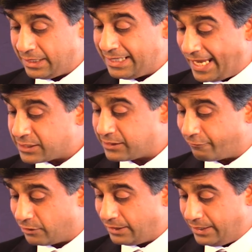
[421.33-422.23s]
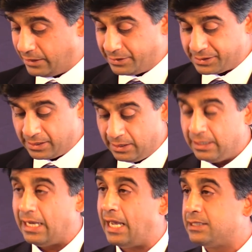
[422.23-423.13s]
The next several years,
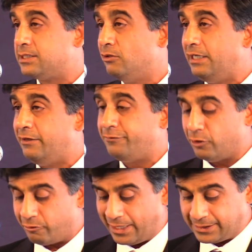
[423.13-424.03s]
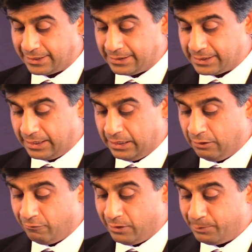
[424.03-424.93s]
as you leave your residency,
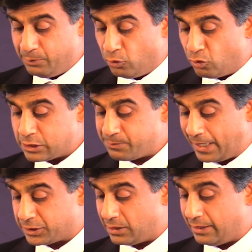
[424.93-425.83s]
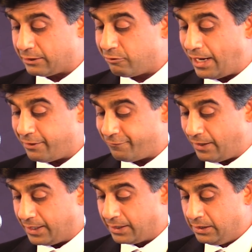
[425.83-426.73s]
will be more special and
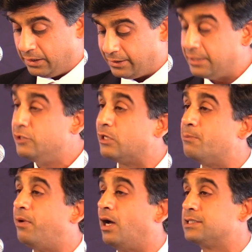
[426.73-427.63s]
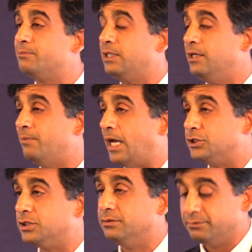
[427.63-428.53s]
gratifying than you can possibly imagine.